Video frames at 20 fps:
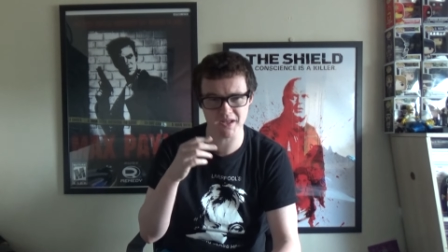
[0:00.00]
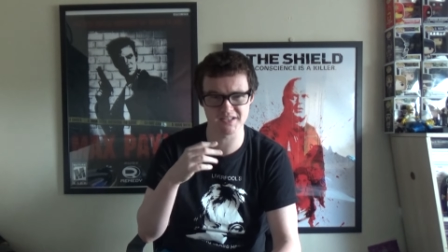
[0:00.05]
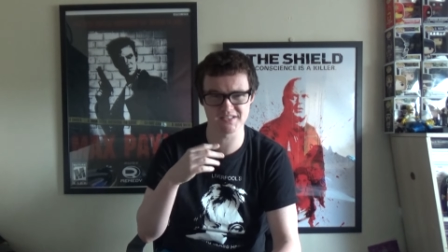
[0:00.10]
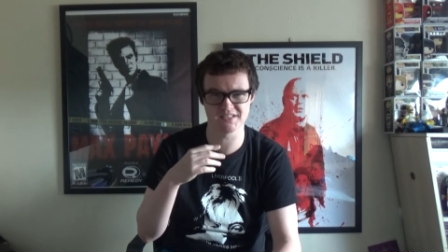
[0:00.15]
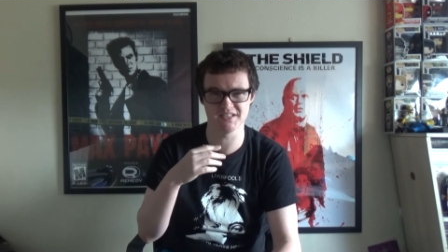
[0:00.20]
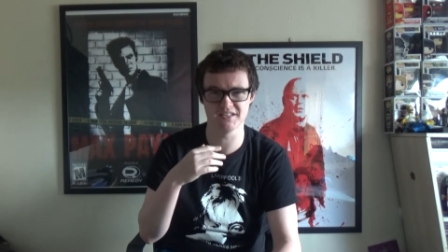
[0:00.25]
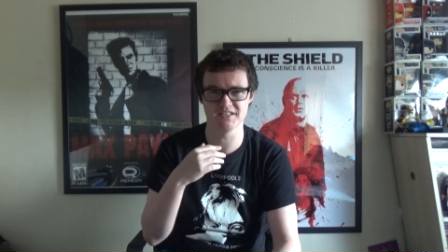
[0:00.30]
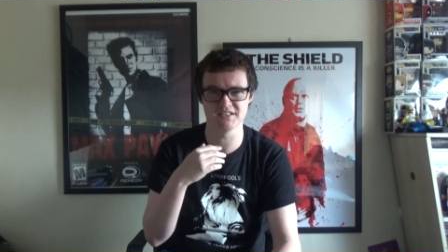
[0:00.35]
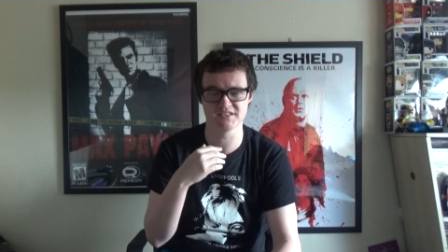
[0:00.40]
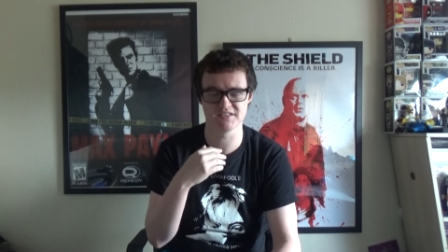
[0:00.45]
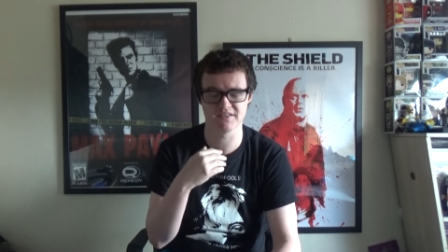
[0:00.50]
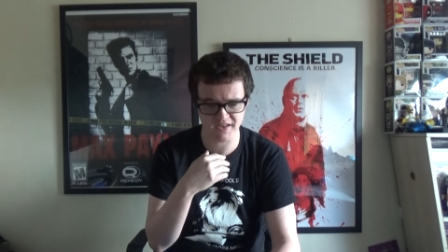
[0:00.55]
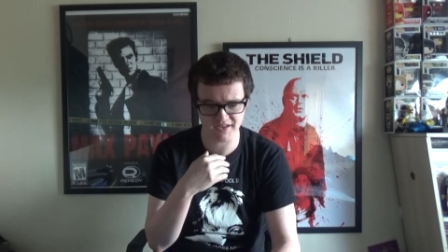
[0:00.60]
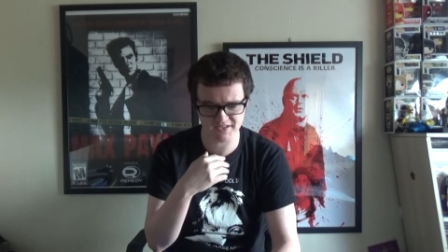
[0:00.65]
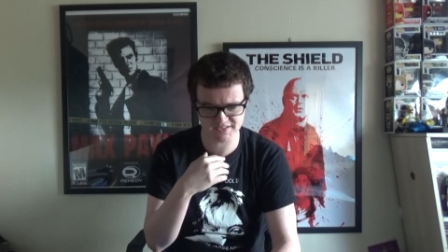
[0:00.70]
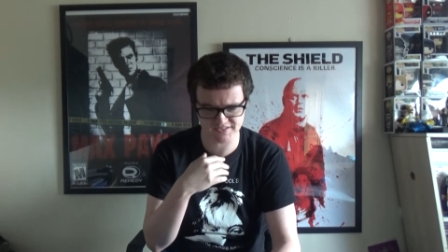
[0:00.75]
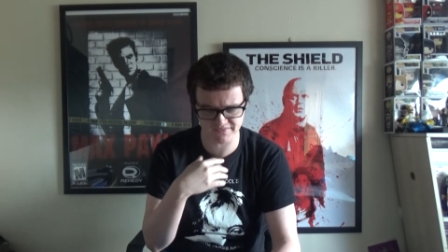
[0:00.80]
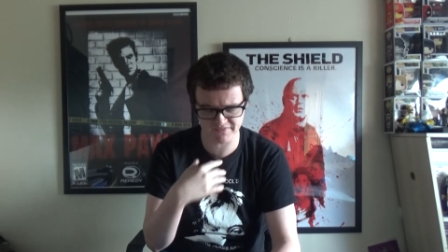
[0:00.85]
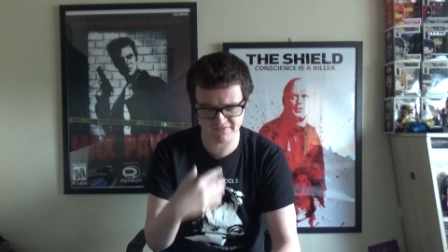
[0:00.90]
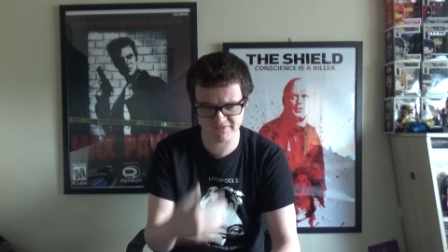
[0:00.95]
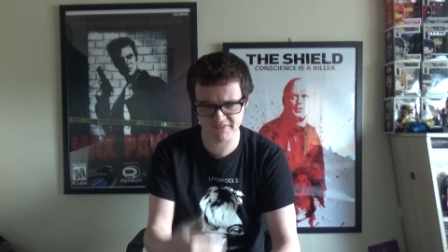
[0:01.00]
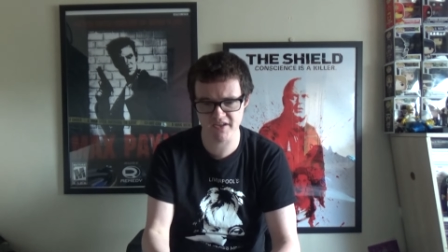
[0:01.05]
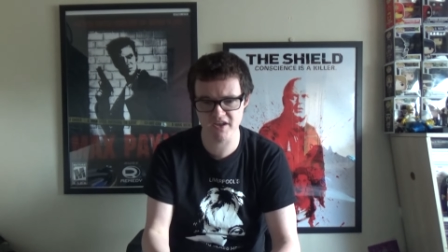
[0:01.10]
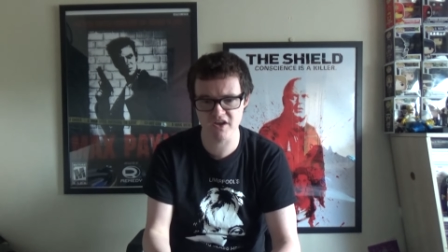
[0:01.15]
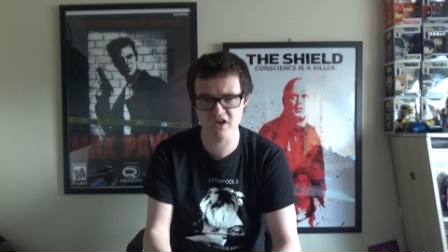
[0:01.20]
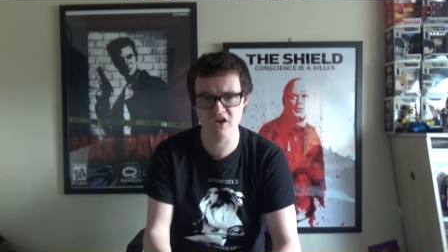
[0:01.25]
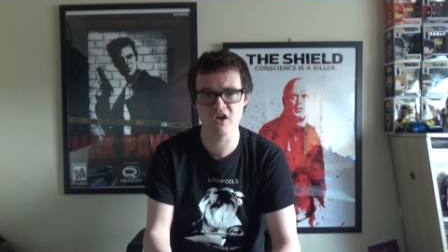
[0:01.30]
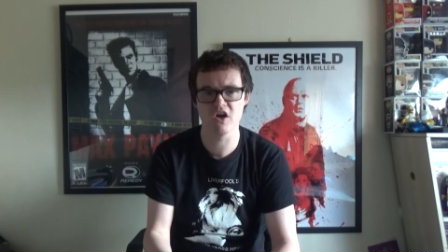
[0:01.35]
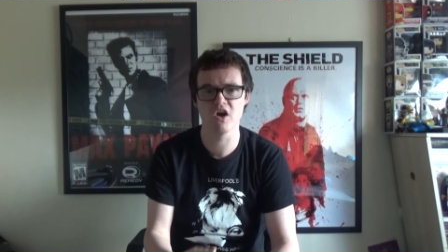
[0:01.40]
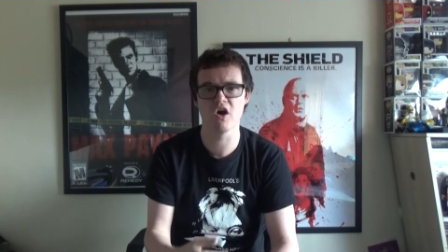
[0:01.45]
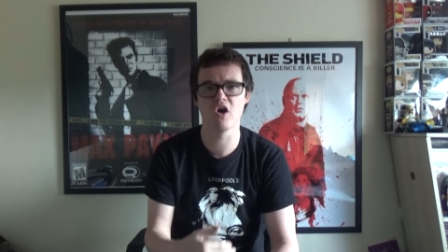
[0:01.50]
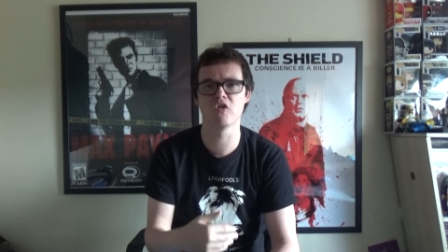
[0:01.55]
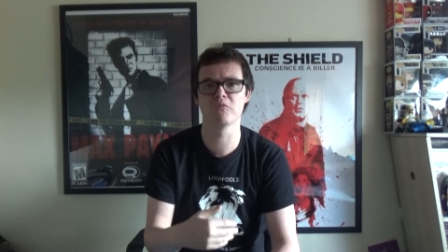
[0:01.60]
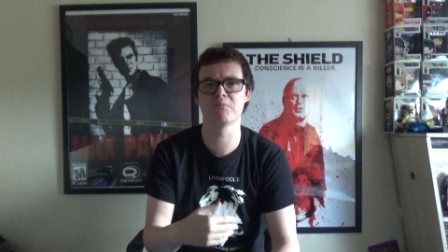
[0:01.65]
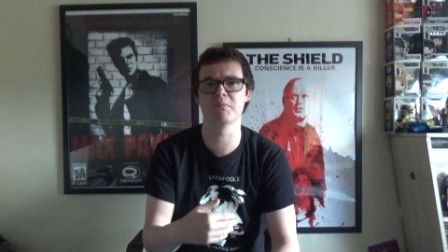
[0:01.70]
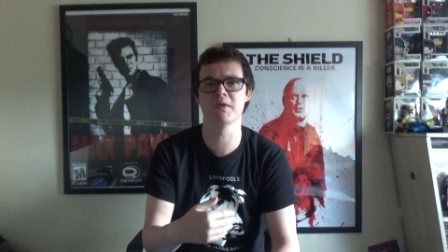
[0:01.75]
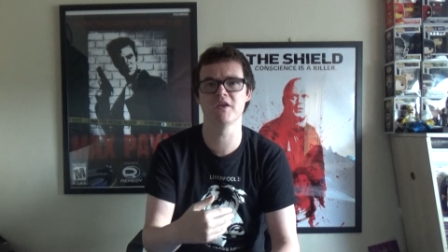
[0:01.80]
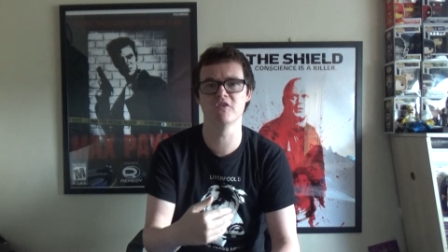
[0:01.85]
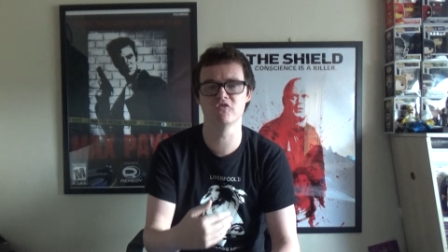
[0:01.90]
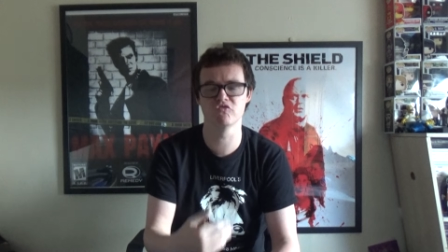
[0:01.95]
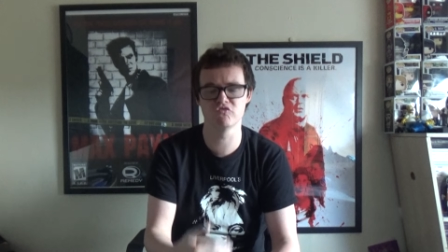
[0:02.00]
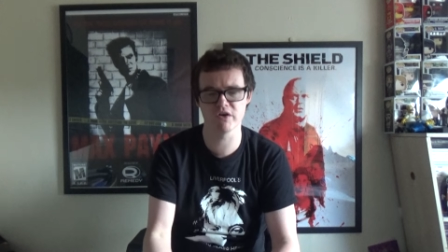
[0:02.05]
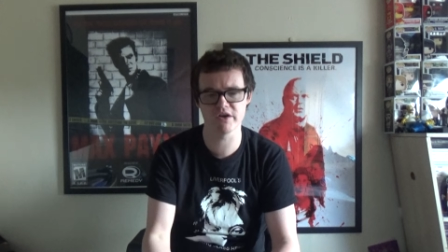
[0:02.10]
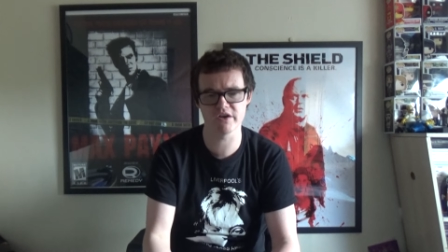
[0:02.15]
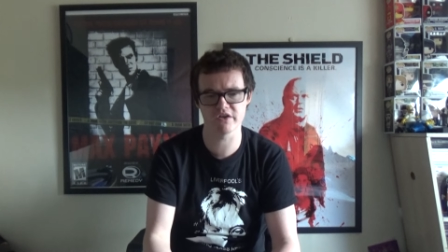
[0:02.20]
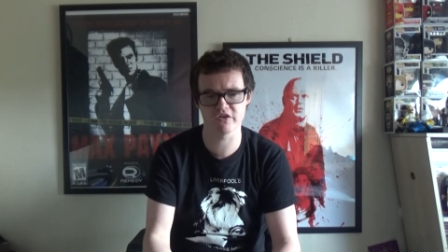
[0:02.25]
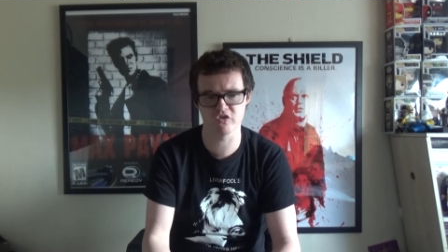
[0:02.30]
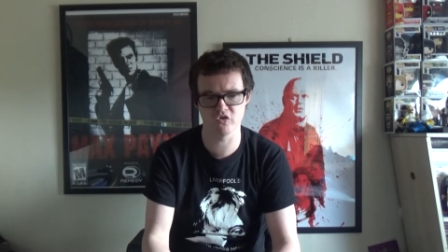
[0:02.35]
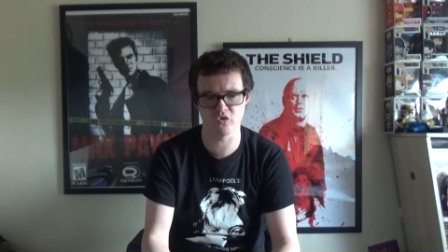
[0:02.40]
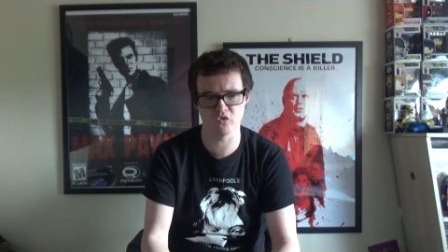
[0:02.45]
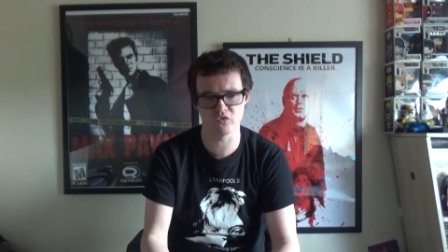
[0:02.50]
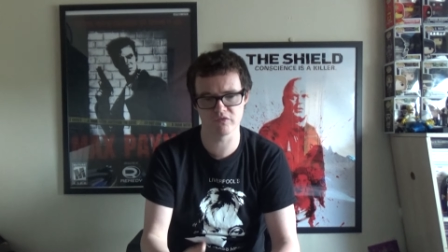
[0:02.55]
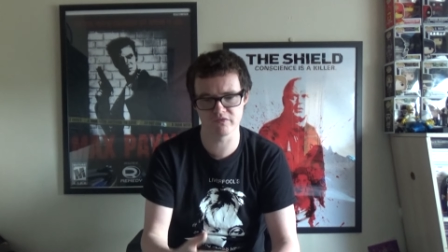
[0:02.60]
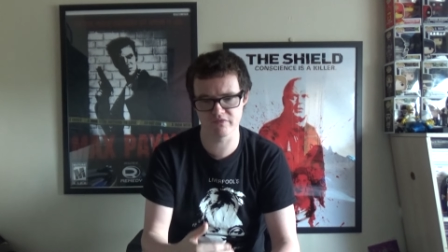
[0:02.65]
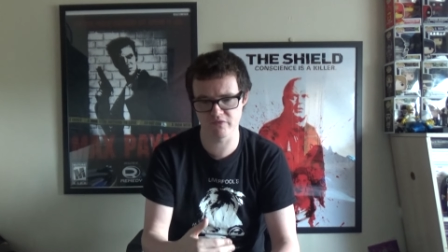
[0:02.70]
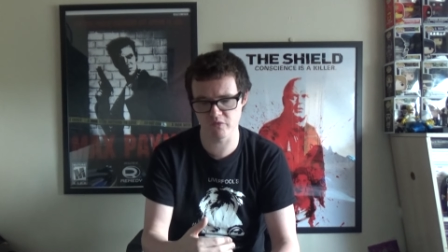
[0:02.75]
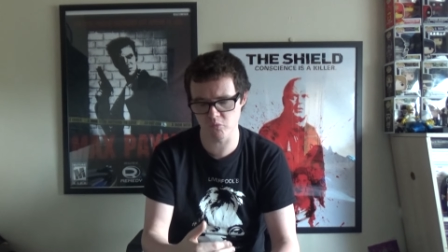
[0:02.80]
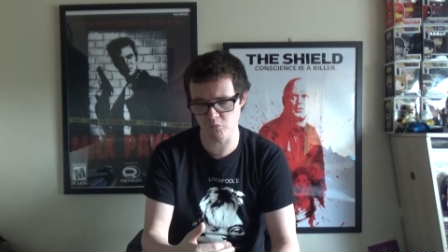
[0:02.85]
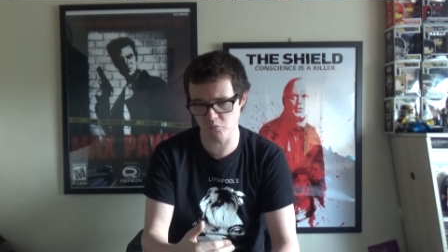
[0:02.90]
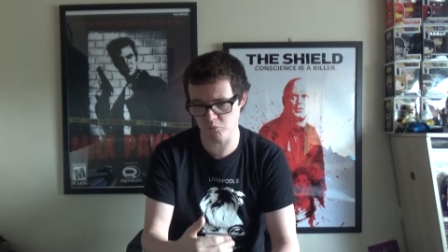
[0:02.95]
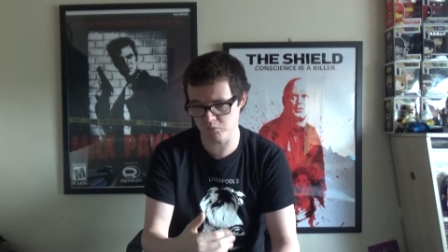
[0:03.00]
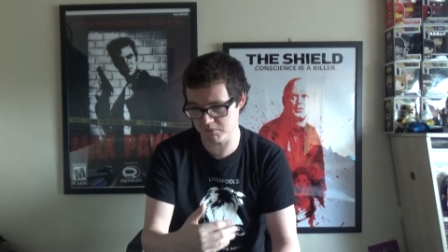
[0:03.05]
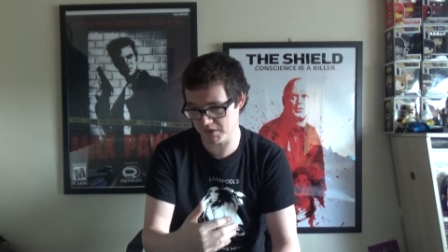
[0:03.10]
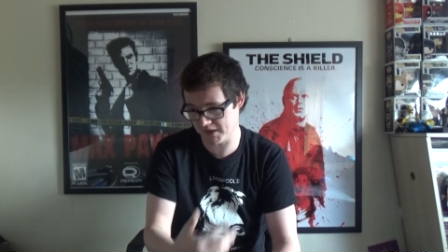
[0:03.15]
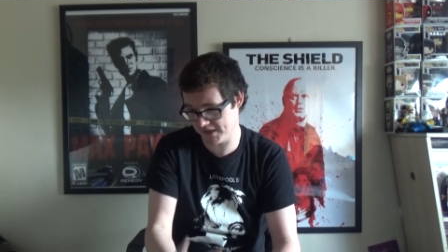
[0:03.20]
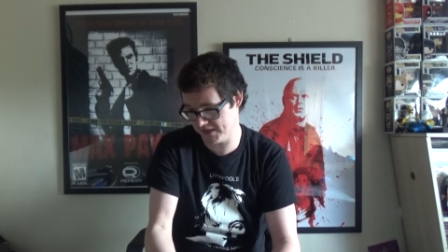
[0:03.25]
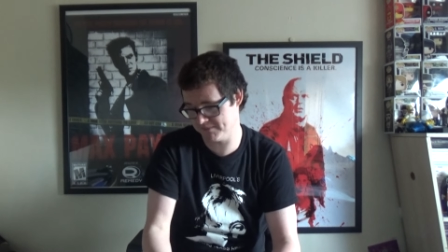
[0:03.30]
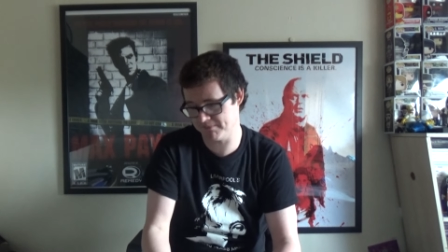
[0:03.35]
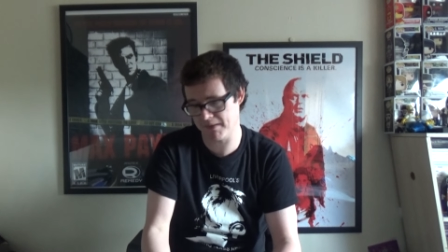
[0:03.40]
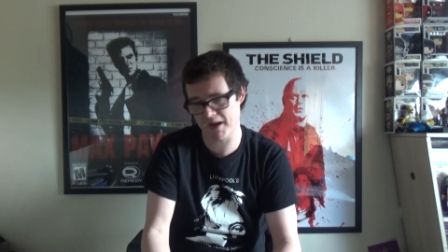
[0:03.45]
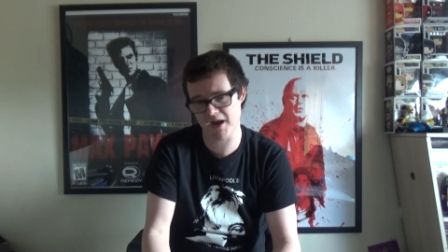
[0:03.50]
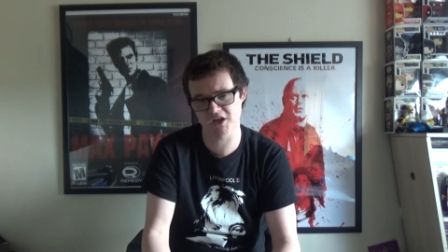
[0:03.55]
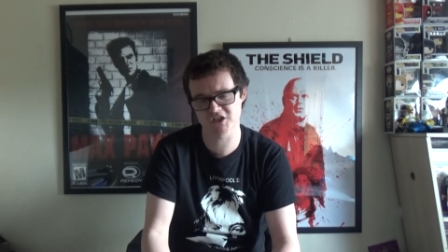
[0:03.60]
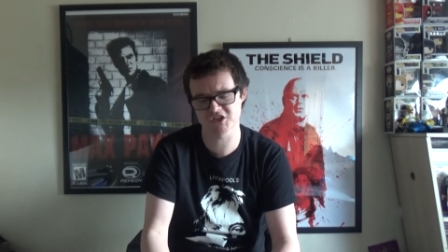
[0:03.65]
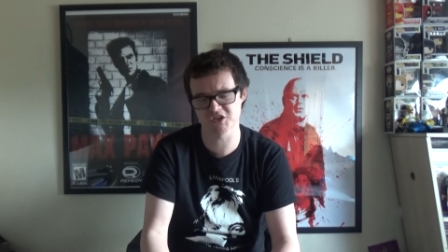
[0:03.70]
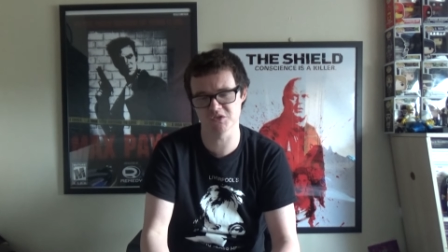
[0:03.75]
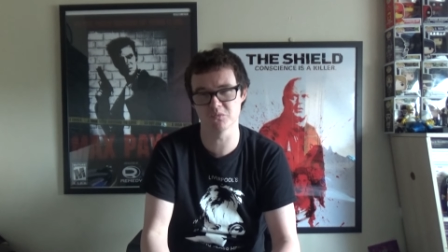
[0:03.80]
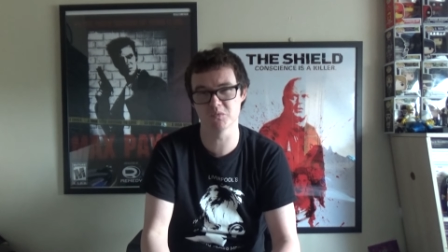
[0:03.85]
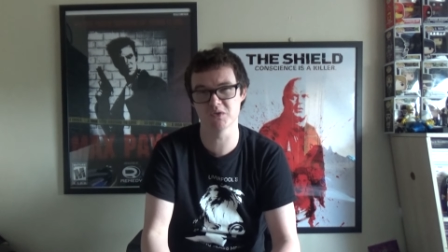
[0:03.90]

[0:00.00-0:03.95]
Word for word: as he is has a fear of being ridiculed for his passion,